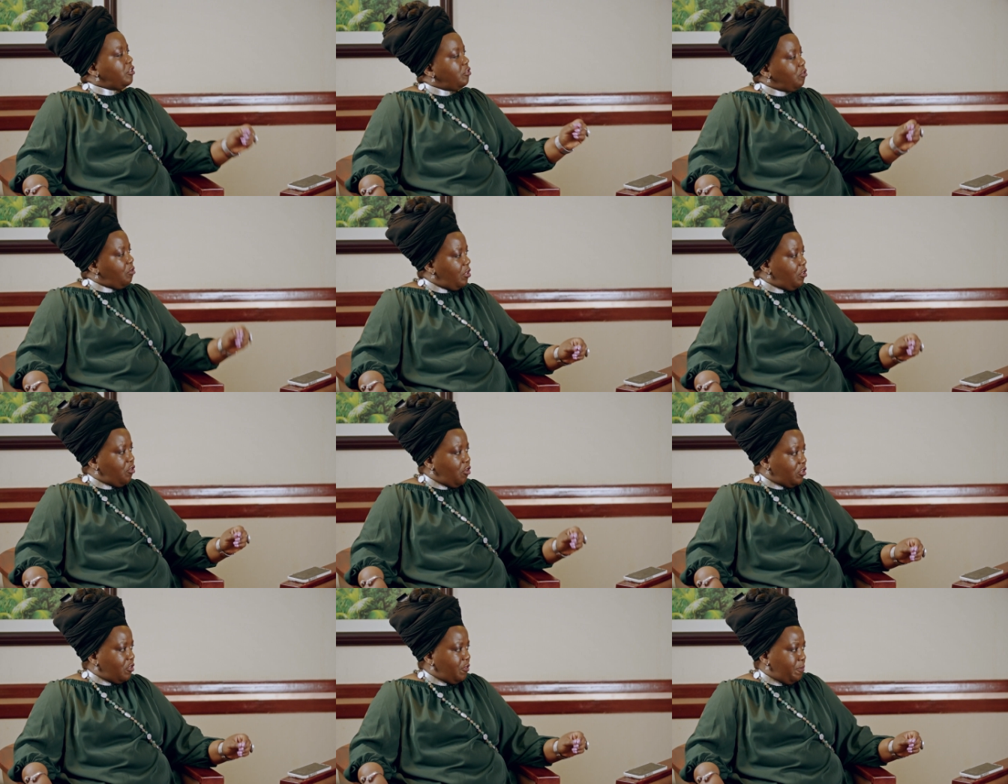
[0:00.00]
saw a
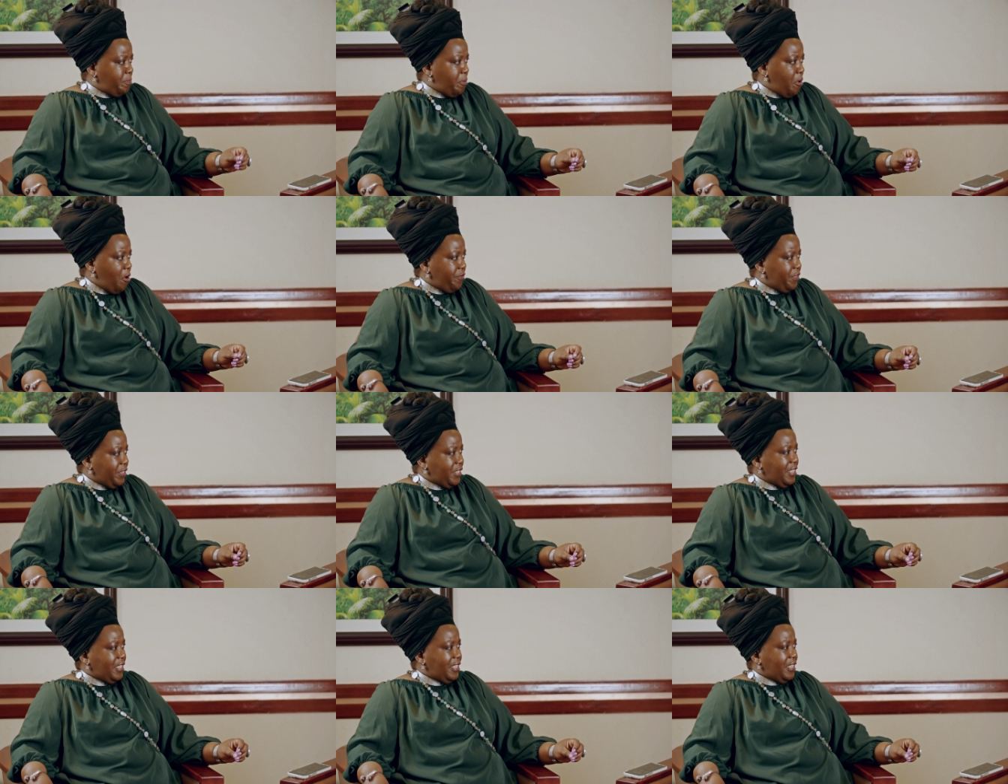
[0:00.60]
lot of
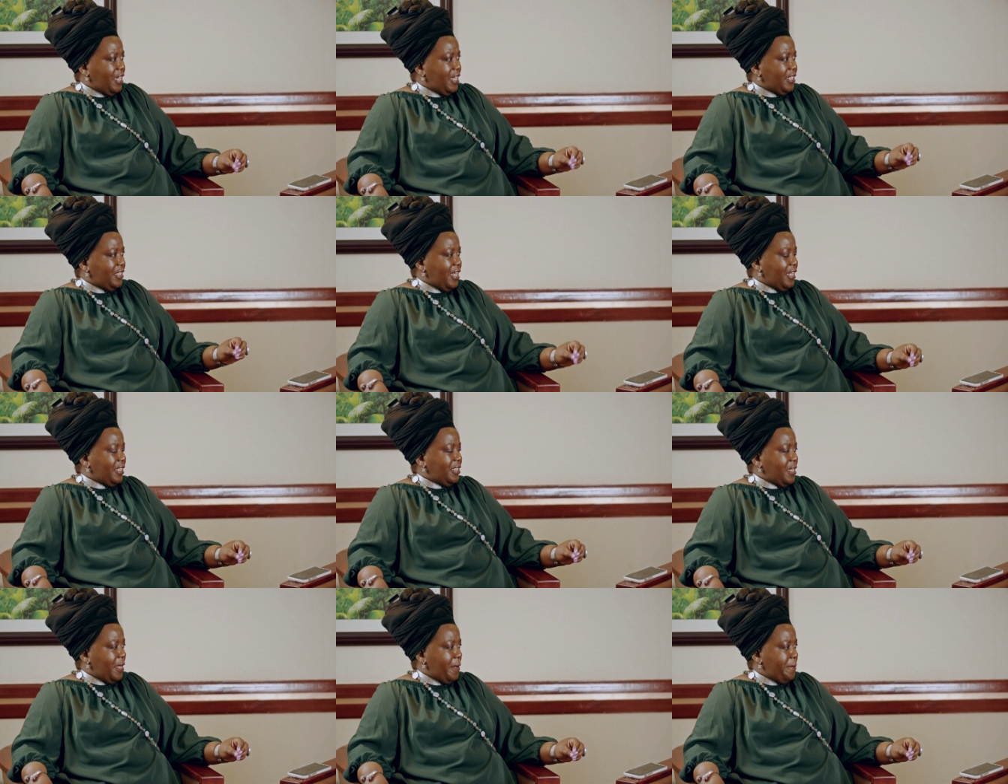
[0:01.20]
poverty at
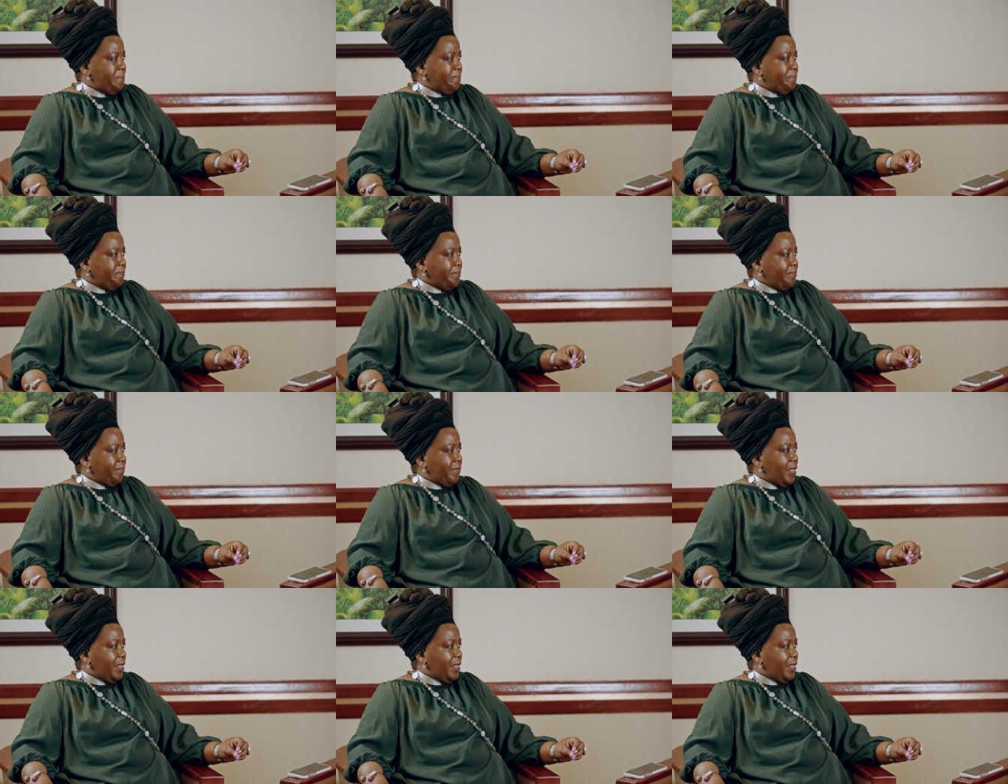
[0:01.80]
that time. Okay.